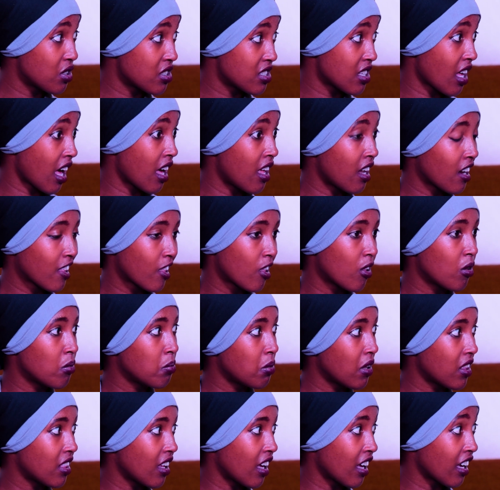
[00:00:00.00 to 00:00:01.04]
a little
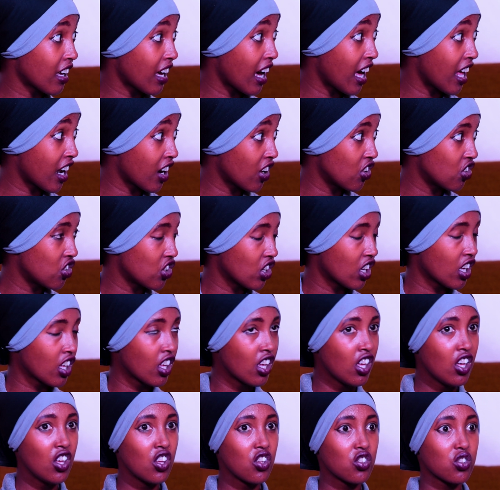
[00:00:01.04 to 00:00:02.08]
bit encouraging.
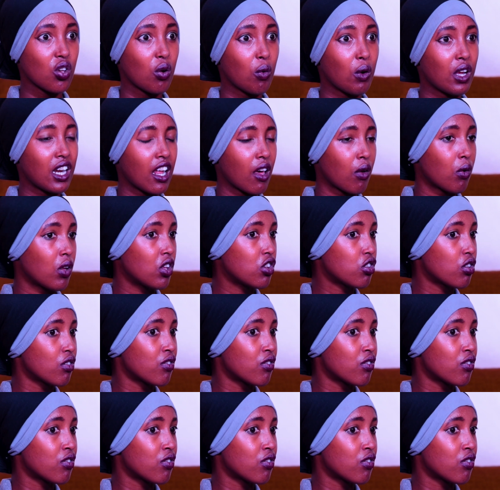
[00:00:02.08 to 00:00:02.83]
So when I went to